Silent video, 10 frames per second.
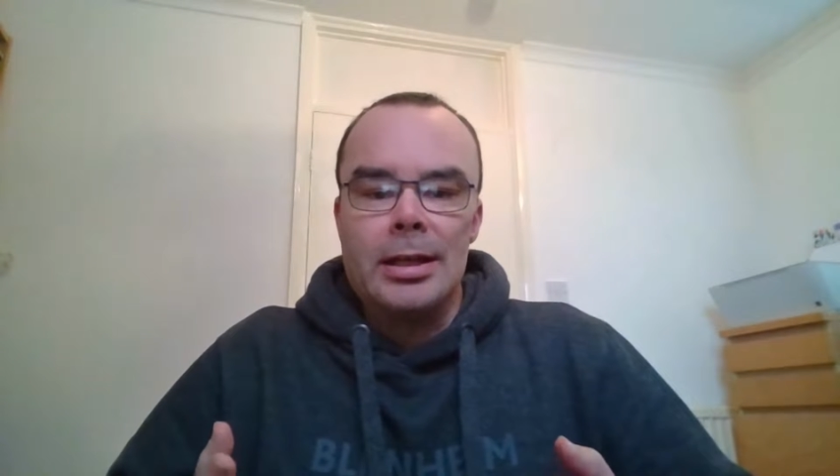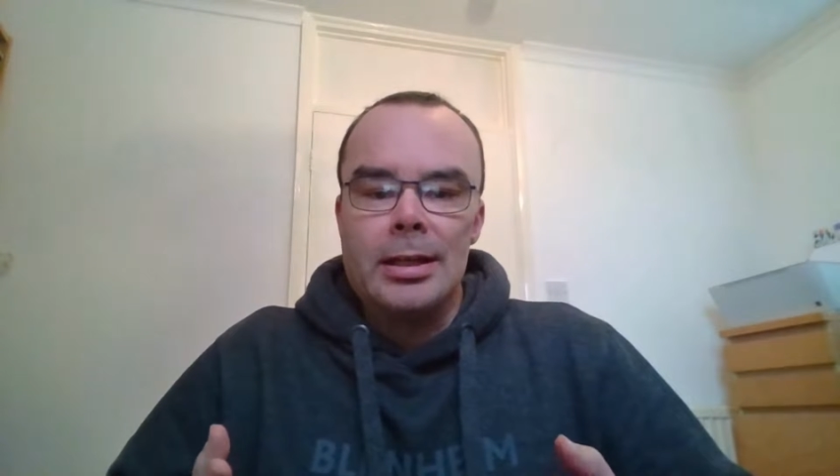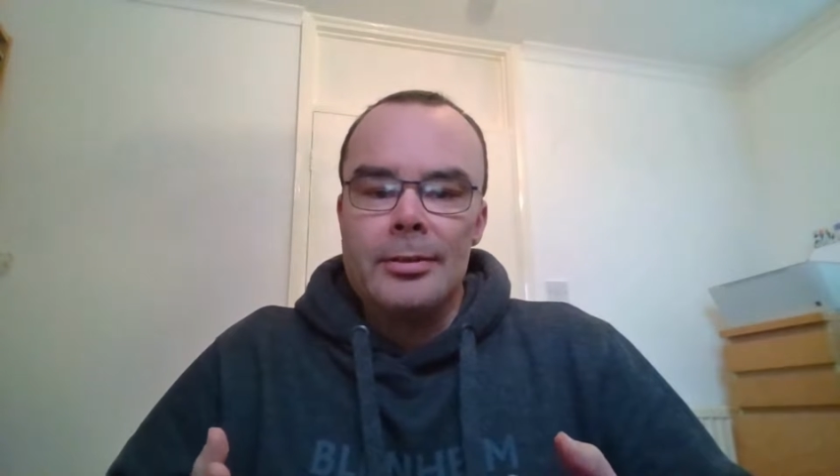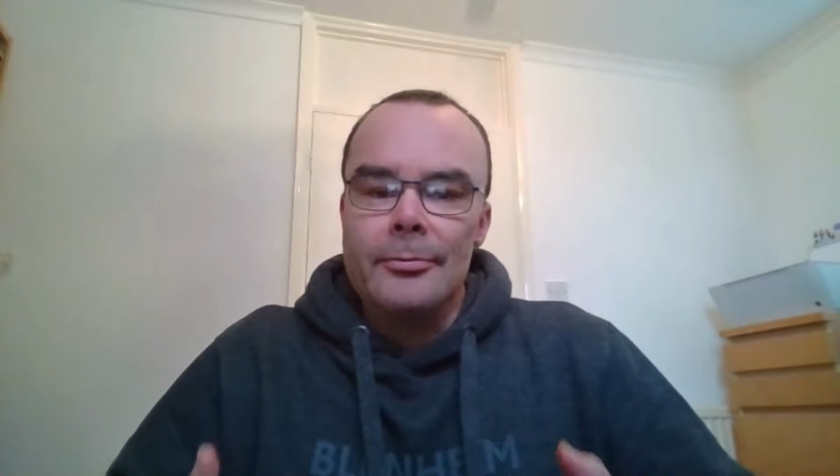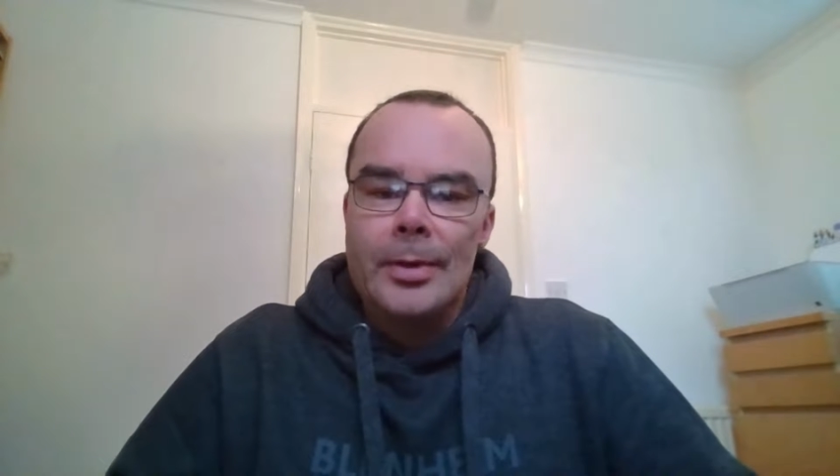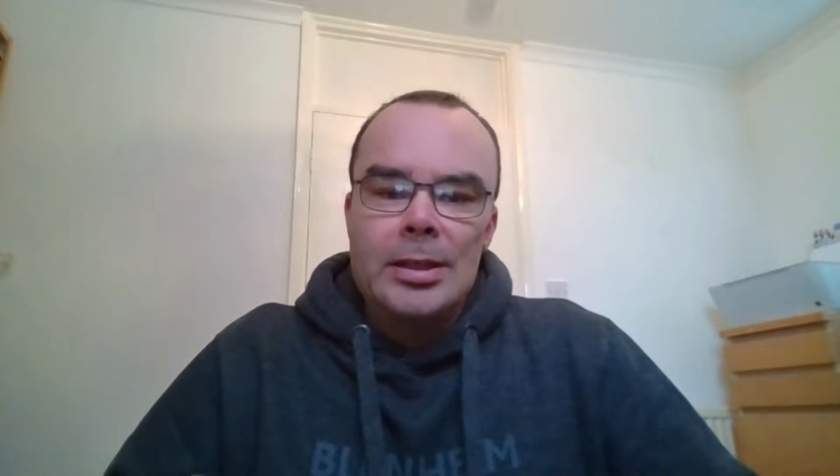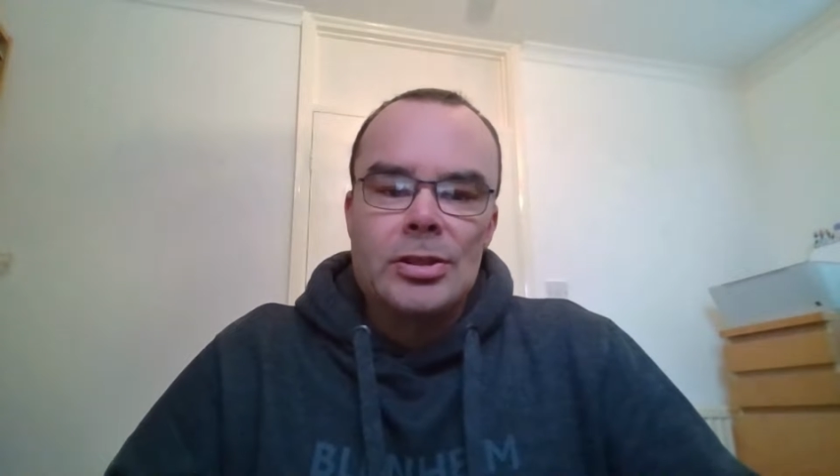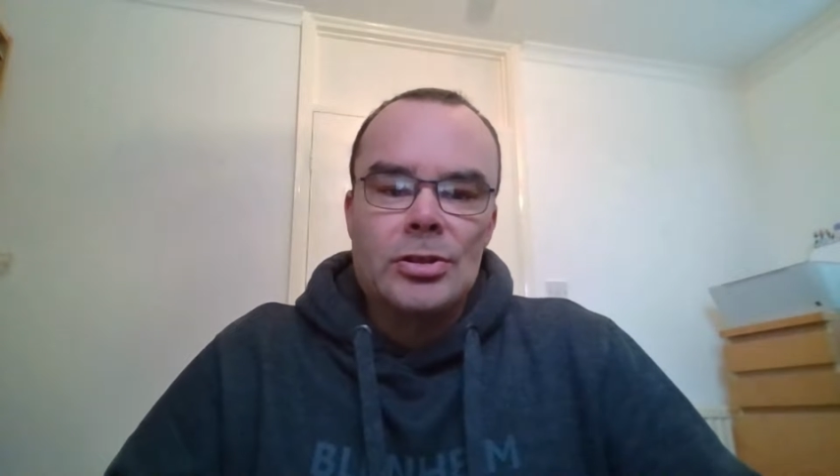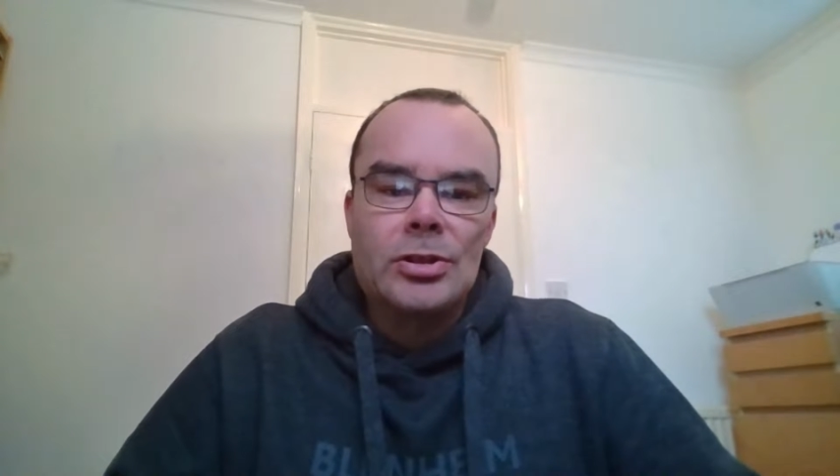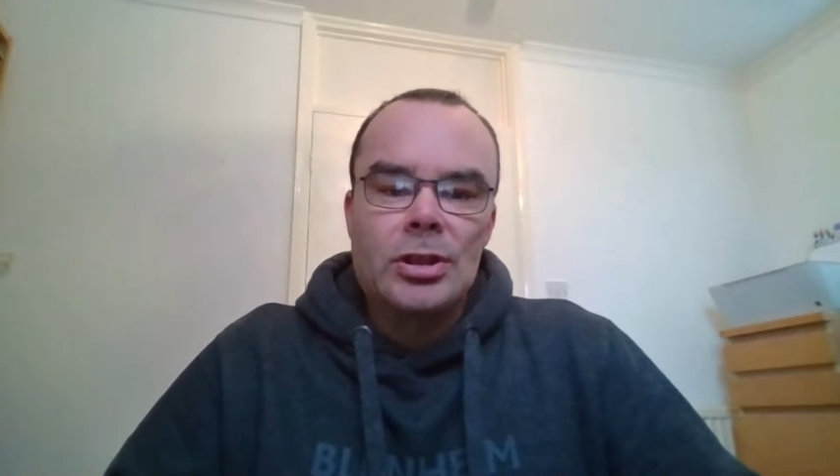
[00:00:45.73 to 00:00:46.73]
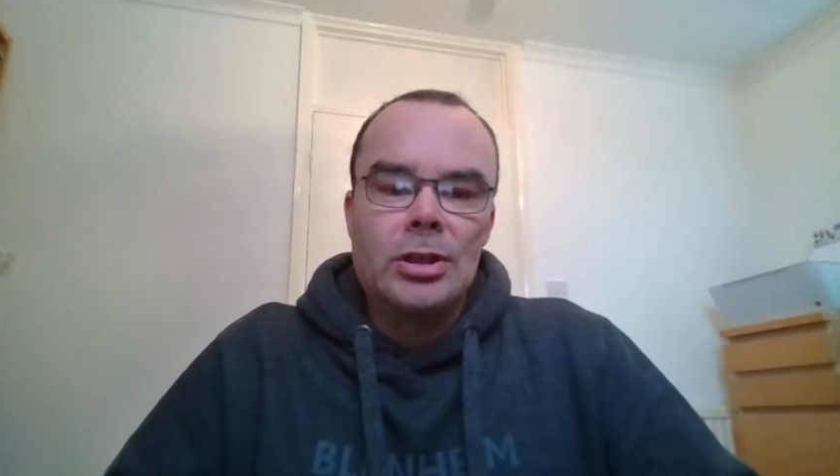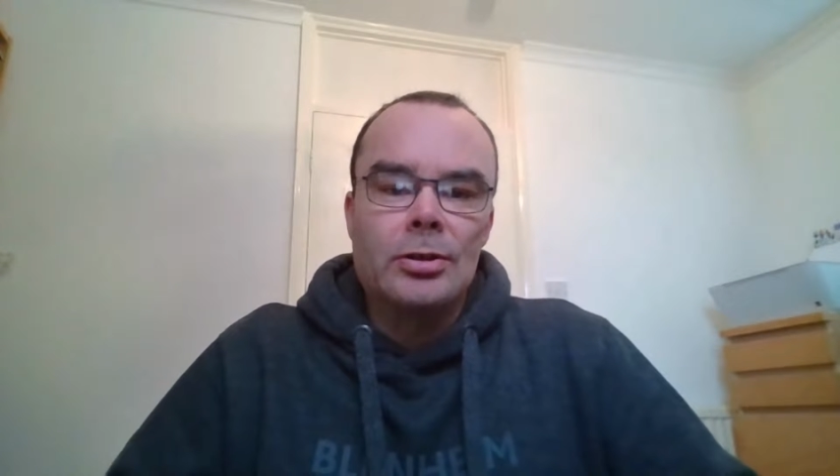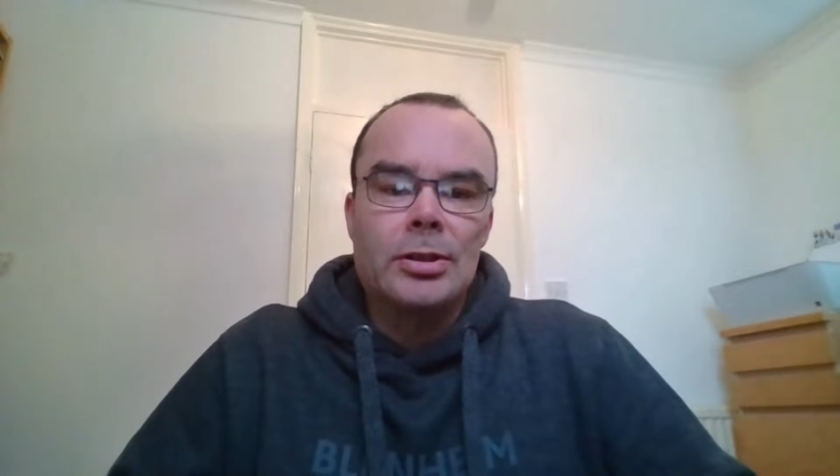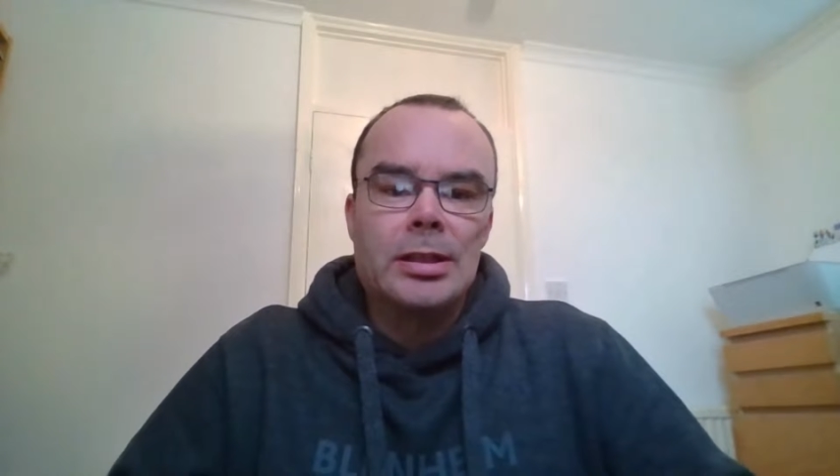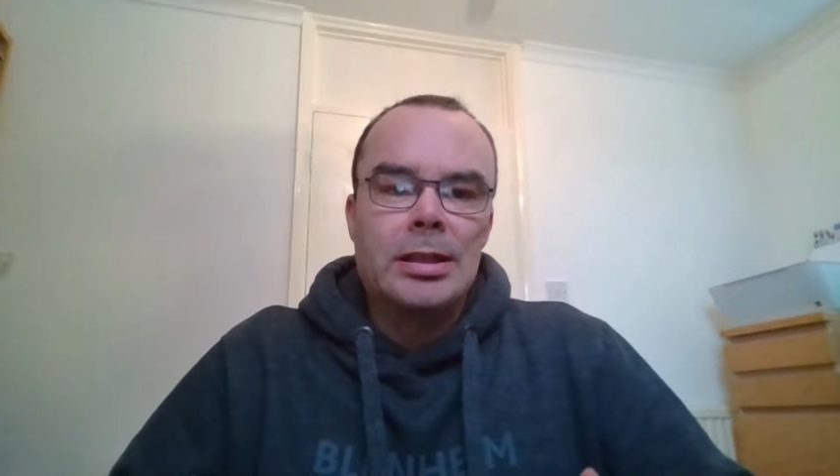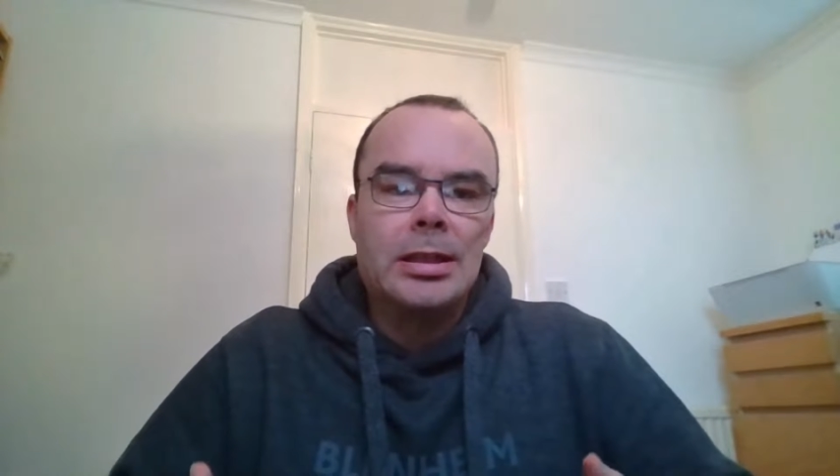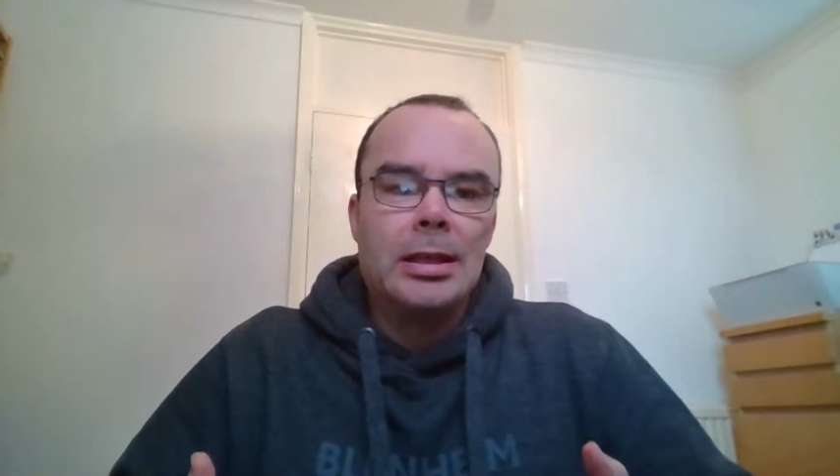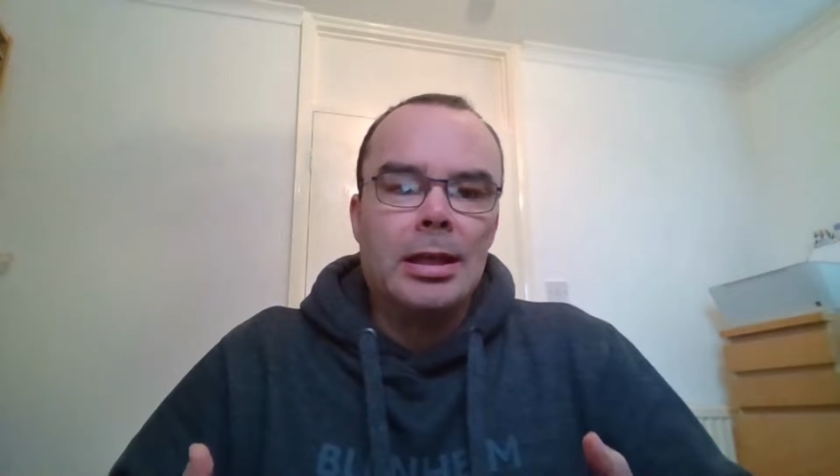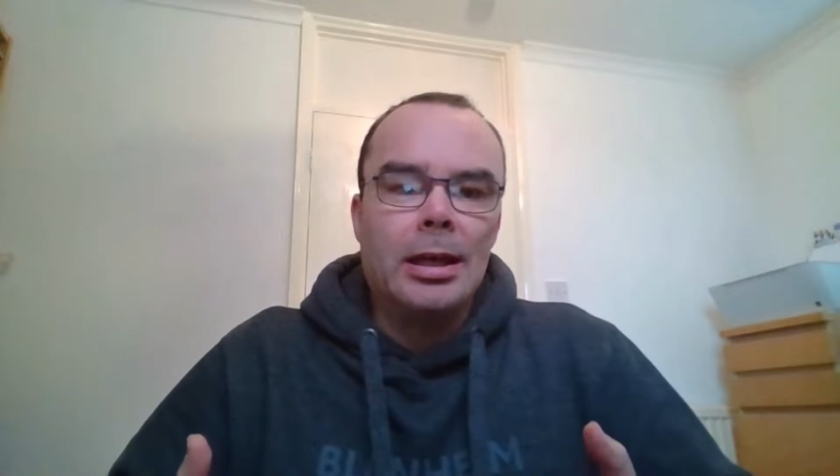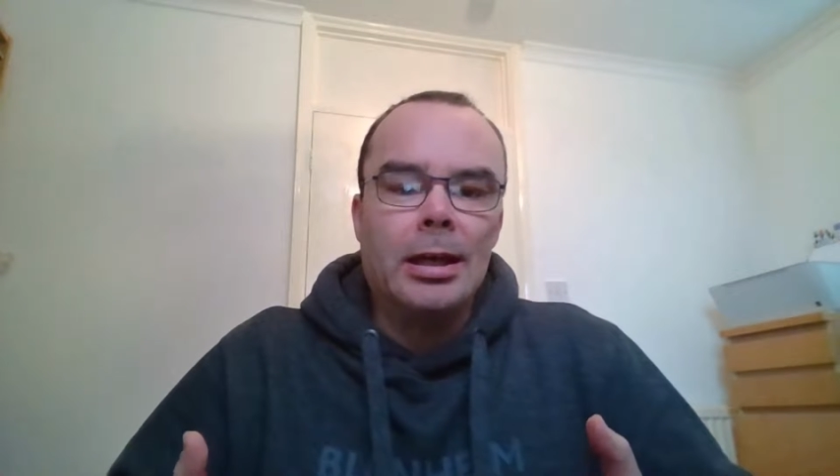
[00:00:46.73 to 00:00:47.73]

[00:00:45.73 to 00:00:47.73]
information security